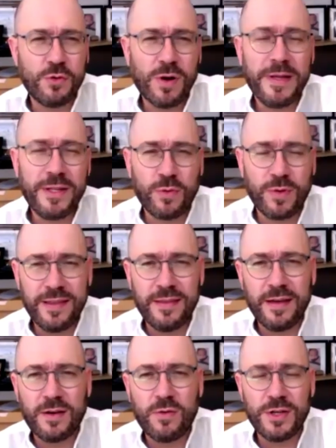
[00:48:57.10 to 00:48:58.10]
you want me to read
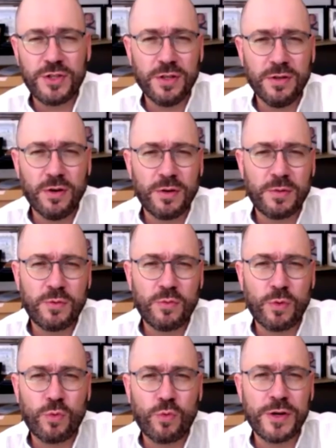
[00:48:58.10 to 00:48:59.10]
the question or
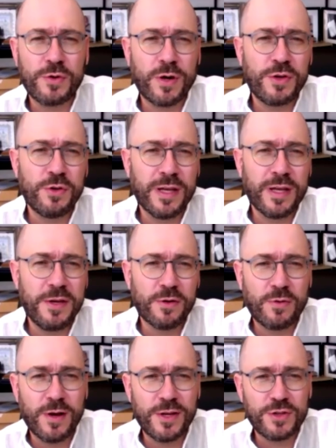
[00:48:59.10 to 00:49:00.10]
what, why don't you tell me
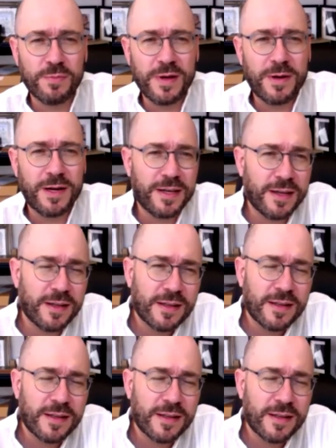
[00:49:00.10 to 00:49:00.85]
your question verbally?